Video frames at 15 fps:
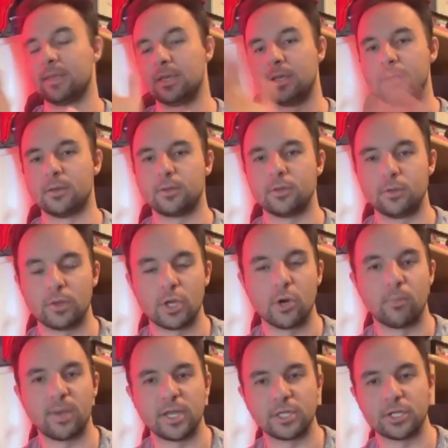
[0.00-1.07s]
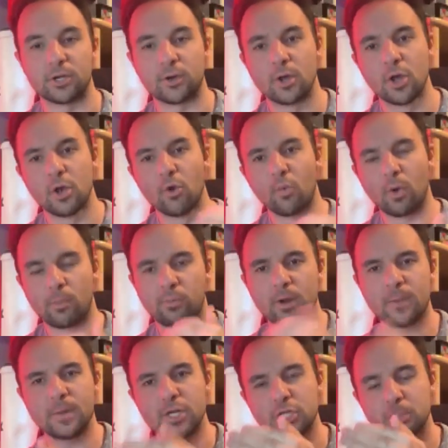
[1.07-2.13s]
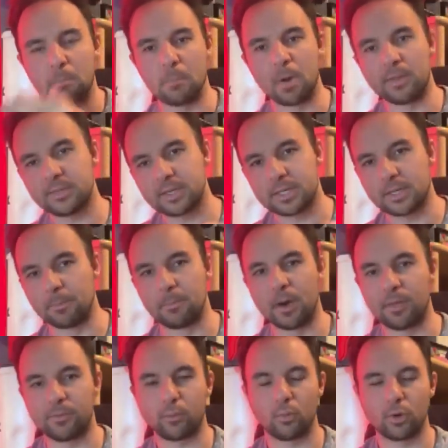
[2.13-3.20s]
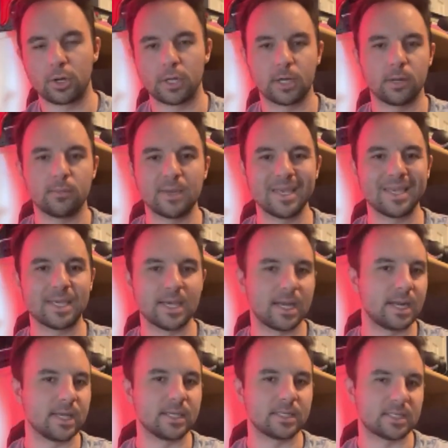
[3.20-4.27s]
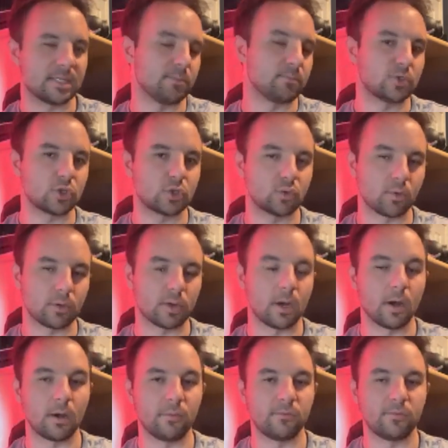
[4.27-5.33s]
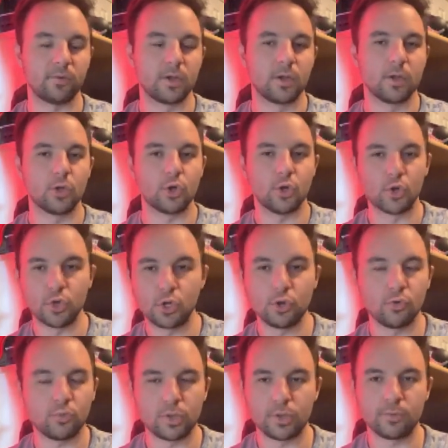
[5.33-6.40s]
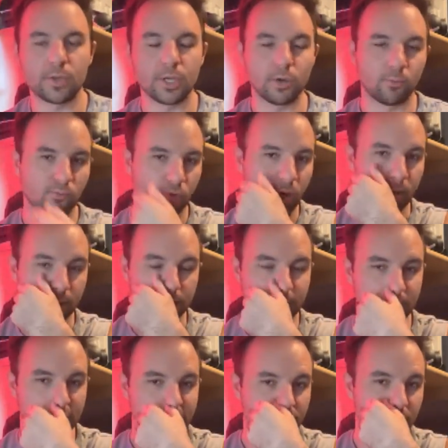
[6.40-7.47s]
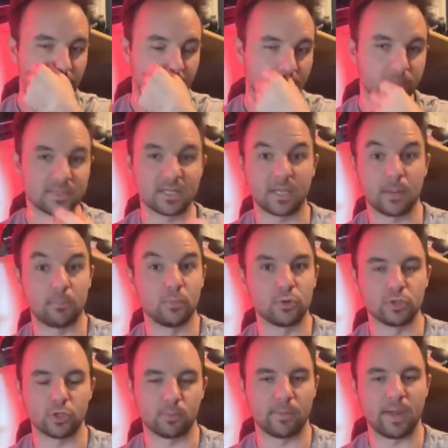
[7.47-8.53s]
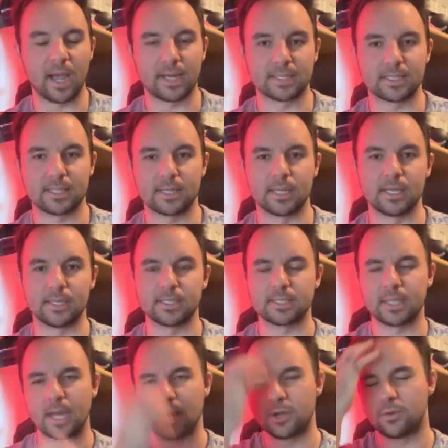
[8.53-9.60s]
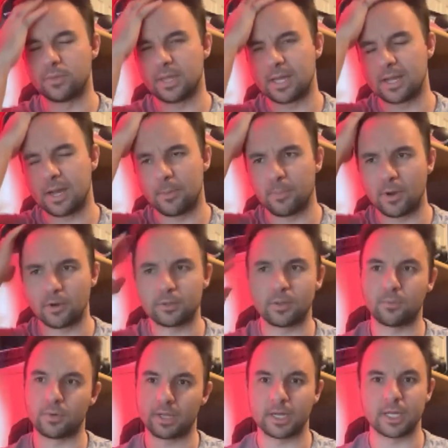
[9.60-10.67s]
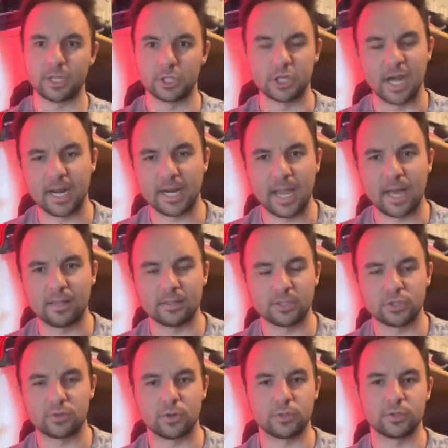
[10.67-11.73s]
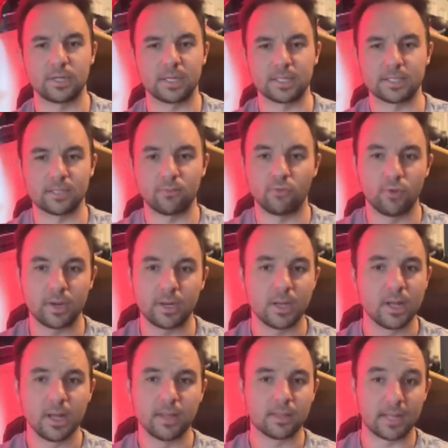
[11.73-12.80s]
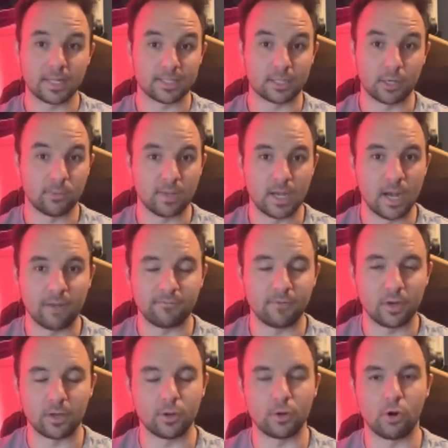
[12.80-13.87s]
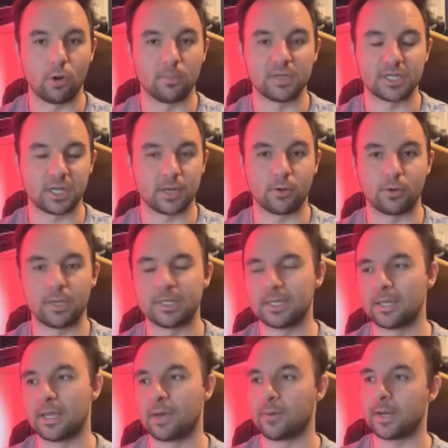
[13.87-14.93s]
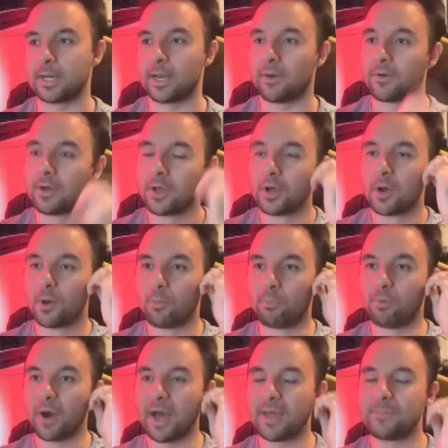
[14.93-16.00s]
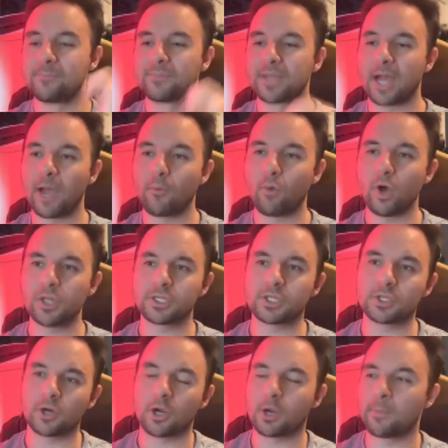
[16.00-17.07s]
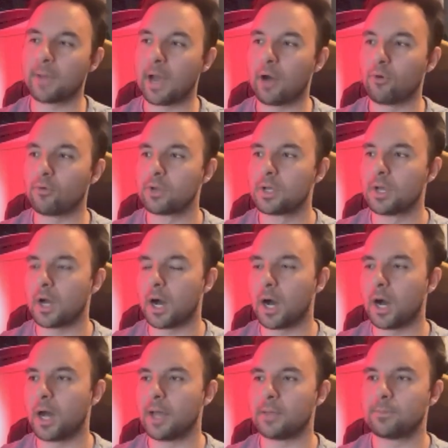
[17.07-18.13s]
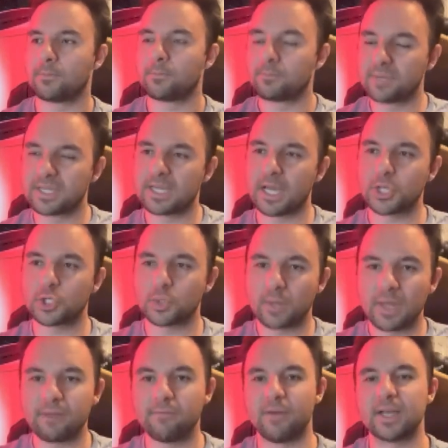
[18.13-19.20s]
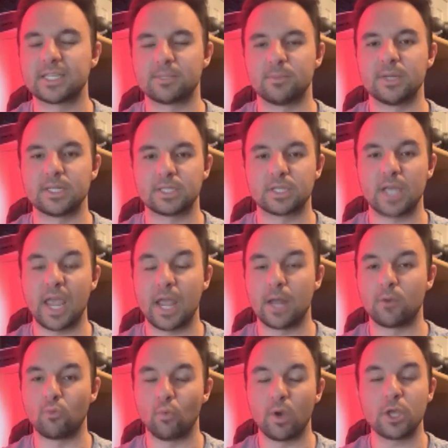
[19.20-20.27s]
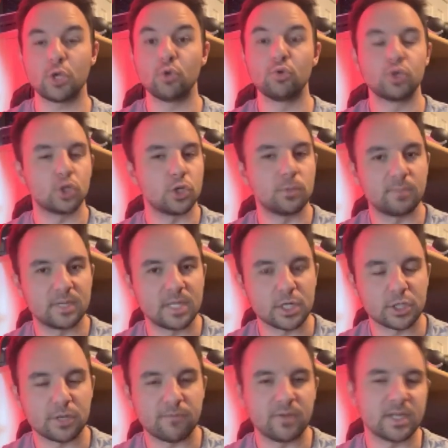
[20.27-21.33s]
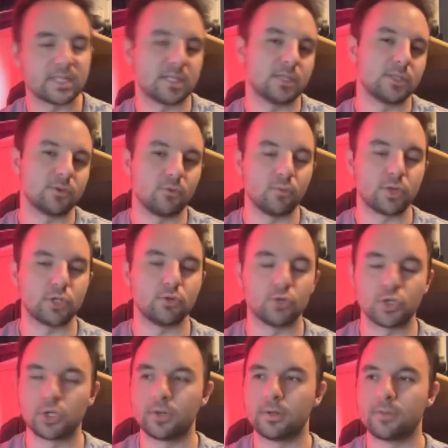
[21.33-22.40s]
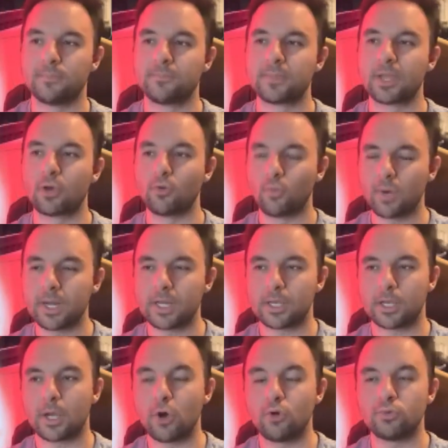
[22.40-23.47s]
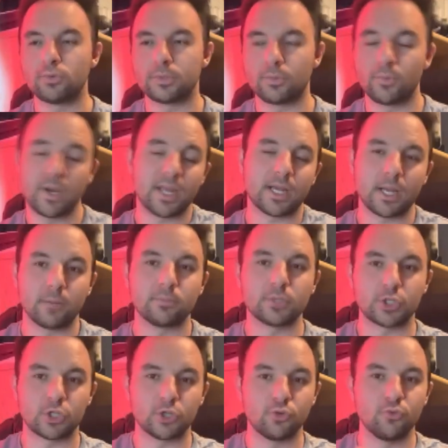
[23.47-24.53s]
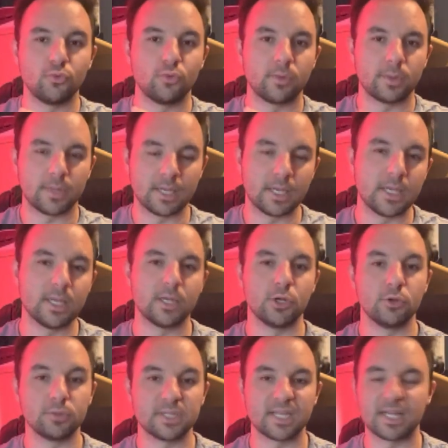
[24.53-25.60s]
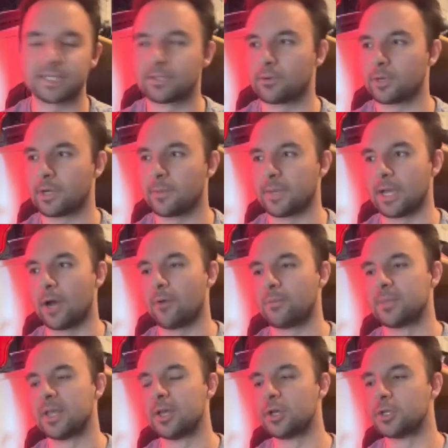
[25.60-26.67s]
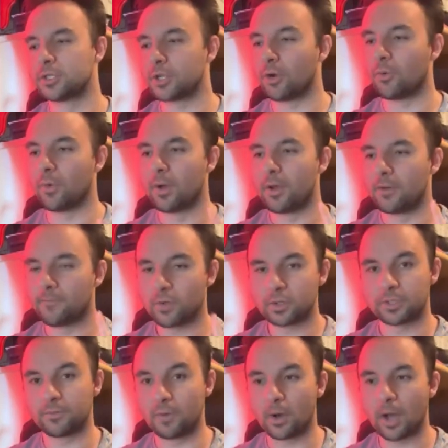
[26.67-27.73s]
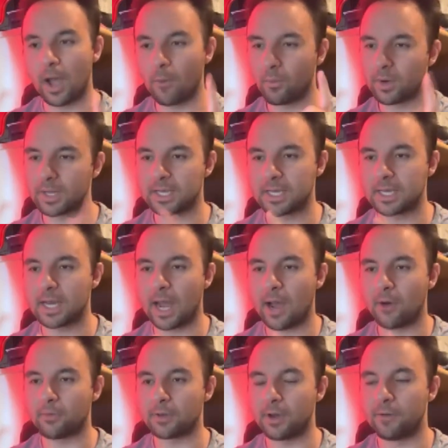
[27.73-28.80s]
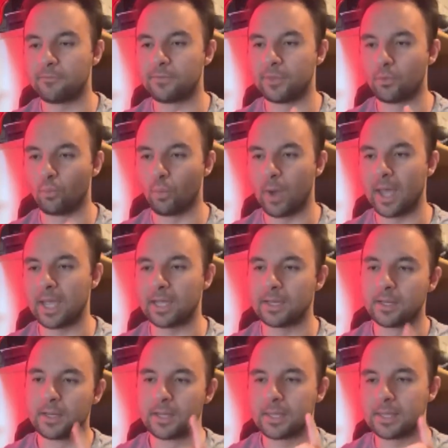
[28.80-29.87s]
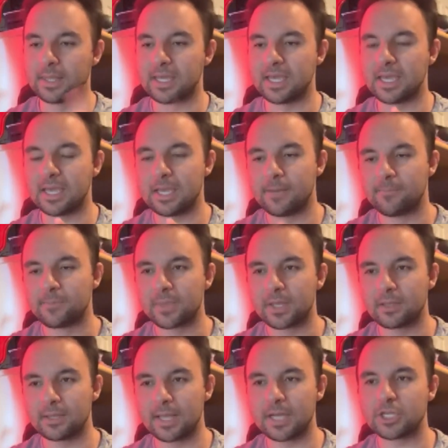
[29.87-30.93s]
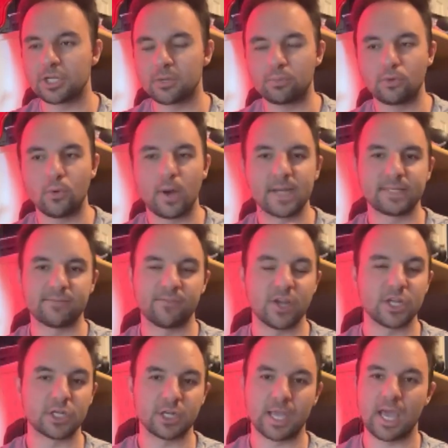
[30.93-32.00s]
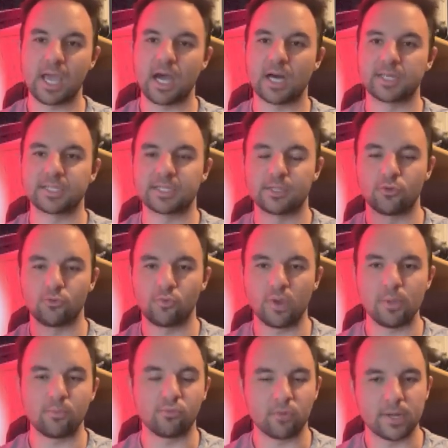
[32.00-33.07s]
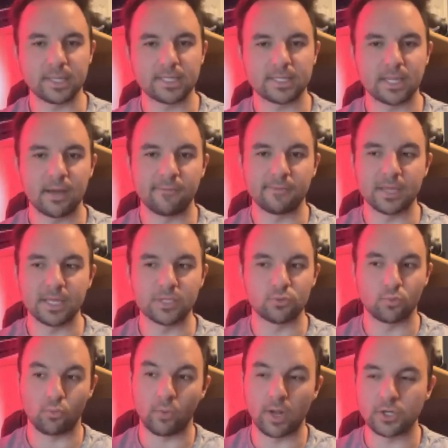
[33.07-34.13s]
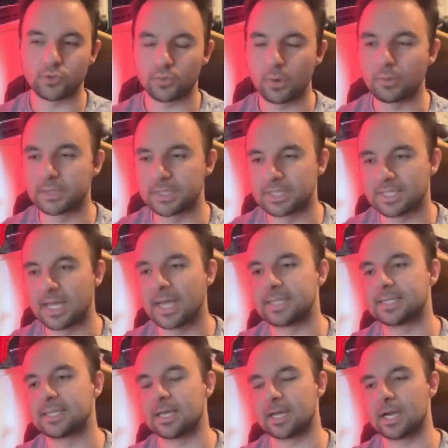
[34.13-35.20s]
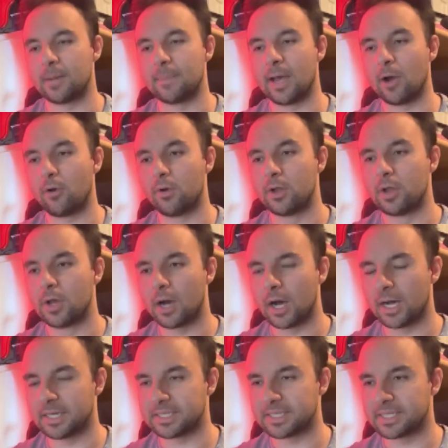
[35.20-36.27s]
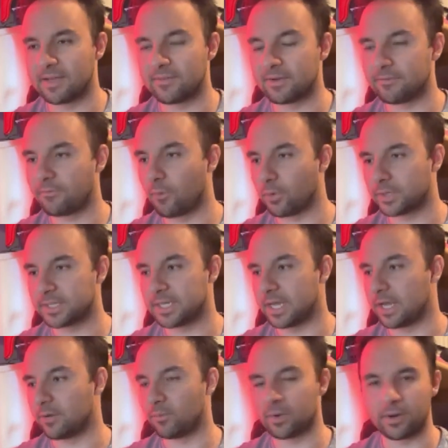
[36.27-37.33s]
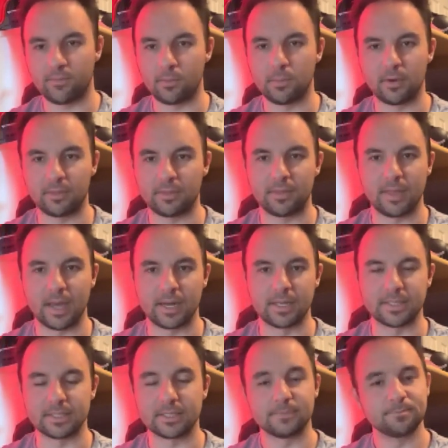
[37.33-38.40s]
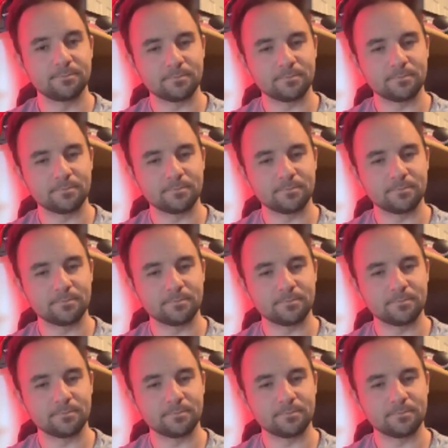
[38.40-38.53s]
the Yu-Gi-Oh! Page here, where pretty much month to month, we're going to be getting some sort of new Yu-Gi-Oh! Product, at least when it comes to like booster packs and things. I know that apparently we're getting a Jack Atlas structure deck at some point. That's going to be hot fucking garbage. I can already tell you that right now. But I want to talk about potential investments and what you should potentially invest into and what you shouldn't when it comes to the new sets that are coming out. So first of all, I want to get out of the way the Legend of Blue Eyes Invasion of Chaos, the reprints of these retro sets that come out 7/14, whatever month that is.